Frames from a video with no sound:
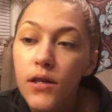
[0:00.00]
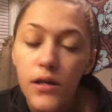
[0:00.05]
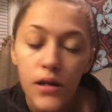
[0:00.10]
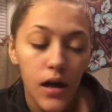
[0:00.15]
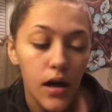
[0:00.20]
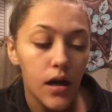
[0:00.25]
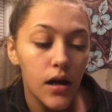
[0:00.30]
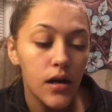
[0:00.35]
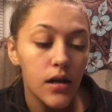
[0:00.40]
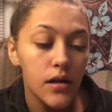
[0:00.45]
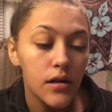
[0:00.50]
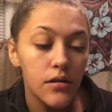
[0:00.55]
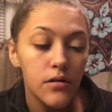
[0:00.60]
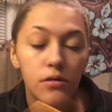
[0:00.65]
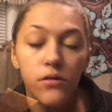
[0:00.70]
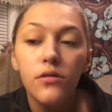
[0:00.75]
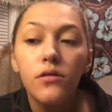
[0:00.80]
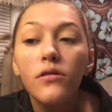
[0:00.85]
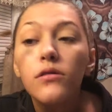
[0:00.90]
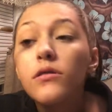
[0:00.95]
and
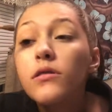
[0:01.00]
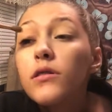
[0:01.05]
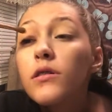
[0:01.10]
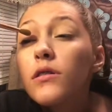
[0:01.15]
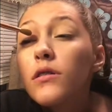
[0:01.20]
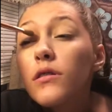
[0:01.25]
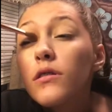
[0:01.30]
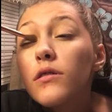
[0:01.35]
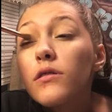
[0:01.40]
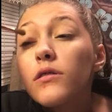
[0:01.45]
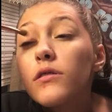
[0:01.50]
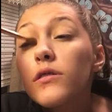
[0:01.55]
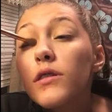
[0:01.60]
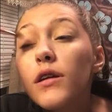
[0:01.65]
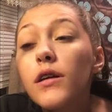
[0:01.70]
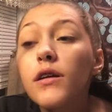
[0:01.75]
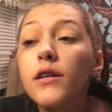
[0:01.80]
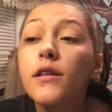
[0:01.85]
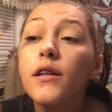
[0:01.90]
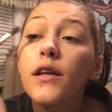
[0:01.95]
just
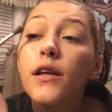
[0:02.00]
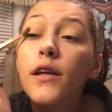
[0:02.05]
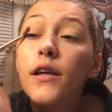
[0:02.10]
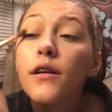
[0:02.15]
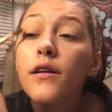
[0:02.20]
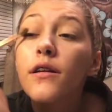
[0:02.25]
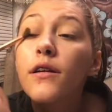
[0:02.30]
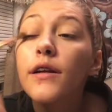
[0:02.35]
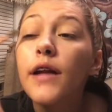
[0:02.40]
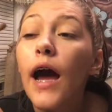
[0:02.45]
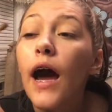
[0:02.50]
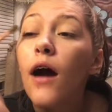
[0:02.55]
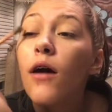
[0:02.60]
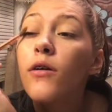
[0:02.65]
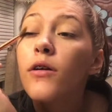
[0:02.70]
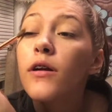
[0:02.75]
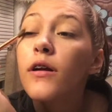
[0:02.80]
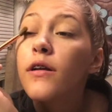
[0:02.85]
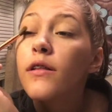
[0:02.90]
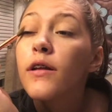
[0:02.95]
like in the inner and
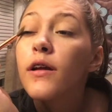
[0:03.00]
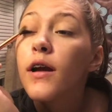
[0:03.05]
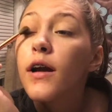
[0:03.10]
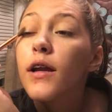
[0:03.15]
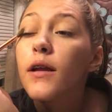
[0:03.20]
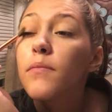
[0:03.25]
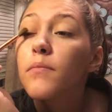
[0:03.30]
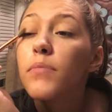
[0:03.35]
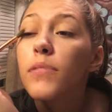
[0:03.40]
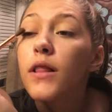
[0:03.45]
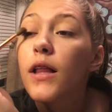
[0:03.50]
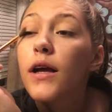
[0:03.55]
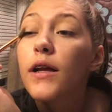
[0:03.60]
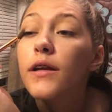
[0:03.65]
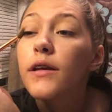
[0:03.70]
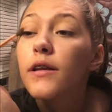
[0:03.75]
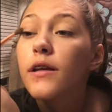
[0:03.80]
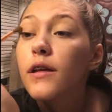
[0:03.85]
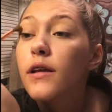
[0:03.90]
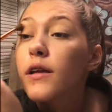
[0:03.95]
outer, then kind of
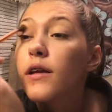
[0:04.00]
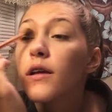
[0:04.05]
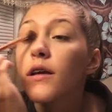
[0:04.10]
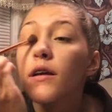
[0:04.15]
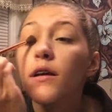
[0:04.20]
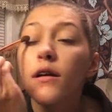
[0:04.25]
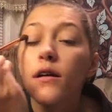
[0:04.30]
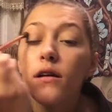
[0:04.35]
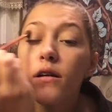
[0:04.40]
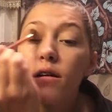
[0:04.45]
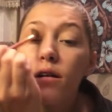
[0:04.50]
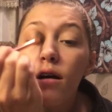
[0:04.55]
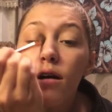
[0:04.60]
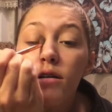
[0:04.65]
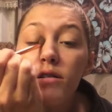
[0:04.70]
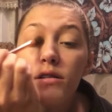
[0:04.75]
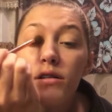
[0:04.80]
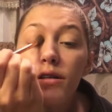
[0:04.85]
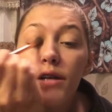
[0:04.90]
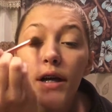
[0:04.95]
blend it
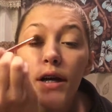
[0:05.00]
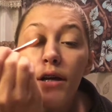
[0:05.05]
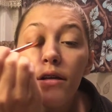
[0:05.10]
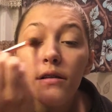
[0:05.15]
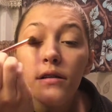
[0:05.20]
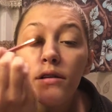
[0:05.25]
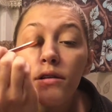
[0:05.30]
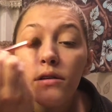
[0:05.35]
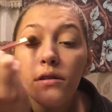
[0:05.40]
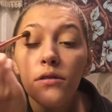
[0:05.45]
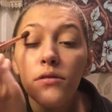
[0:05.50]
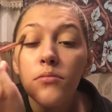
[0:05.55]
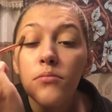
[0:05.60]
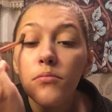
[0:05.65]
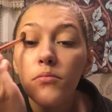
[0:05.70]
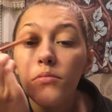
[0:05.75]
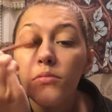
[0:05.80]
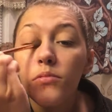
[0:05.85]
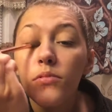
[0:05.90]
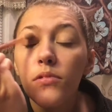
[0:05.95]
across the eyelid
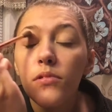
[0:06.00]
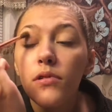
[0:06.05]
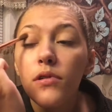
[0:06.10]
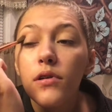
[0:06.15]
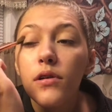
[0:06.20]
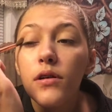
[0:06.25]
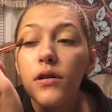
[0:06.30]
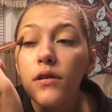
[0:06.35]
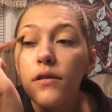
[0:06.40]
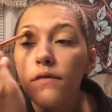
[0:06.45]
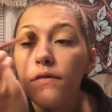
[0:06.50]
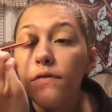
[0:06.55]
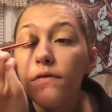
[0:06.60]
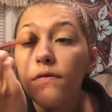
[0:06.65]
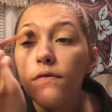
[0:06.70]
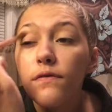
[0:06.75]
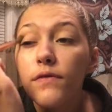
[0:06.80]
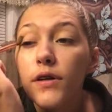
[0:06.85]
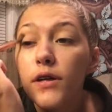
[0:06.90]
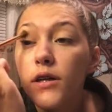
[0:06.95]

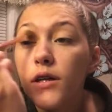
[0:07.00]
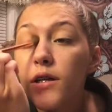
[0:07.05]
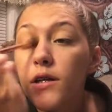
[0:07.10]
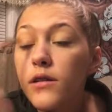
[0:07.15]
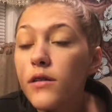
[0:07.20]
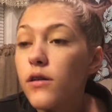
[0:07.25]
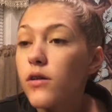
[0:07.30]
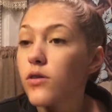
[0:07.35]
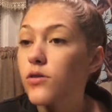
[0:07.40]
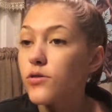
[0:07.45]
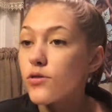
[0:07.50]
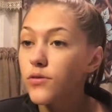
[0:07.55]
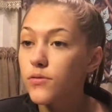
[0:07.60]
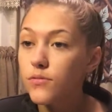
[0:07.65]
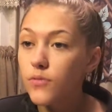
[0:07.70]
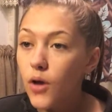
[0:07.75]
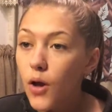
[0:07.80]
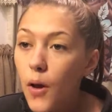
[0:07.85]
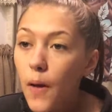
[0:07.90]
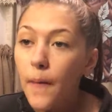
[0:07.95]
first.
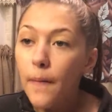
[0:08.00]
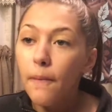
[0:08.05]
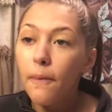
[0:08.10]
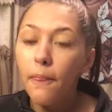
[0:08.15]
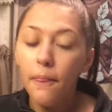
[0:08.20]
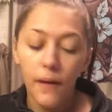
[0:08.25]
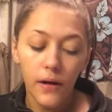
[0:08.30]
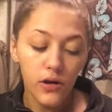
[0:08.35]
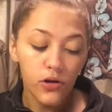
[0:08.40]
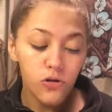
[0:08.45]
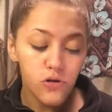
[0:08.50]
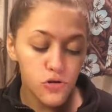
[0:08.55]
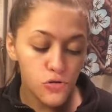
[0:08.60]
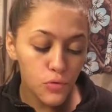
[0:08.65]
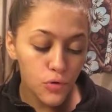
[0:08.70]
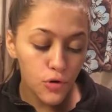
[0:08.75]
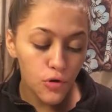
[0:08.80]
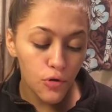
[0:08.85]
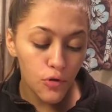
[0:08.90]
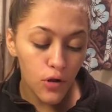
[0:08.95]
And you just
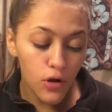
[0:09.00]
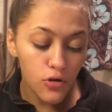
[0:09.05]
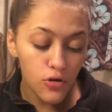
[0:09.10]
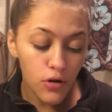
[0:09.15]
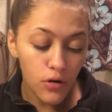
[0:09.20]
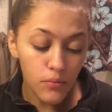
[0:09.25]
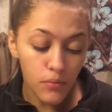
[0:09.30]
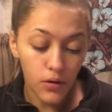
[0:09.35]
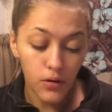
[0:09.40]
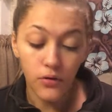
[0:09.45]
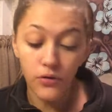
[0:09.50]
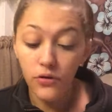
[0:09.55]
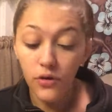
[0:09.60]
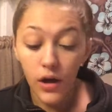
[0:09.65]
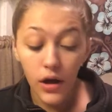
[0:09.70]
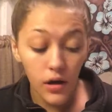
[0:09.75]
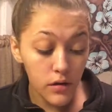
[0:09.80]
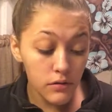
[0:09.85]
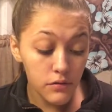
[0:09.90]
want to do this on both sides.